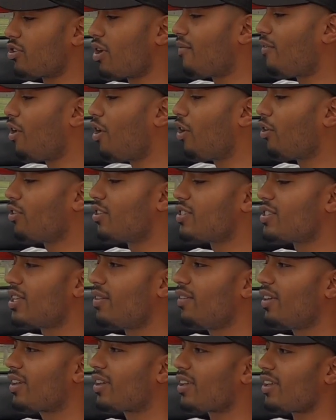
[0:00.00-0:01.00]
drive a Honda
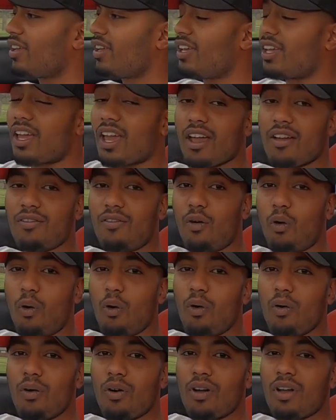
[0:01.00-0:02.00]
Civic
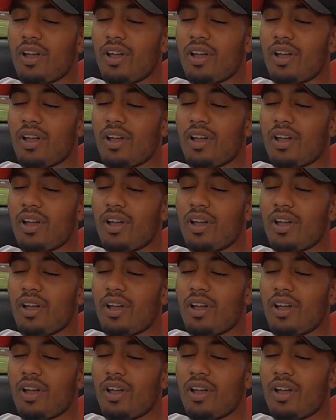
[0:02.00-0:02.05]
EK4.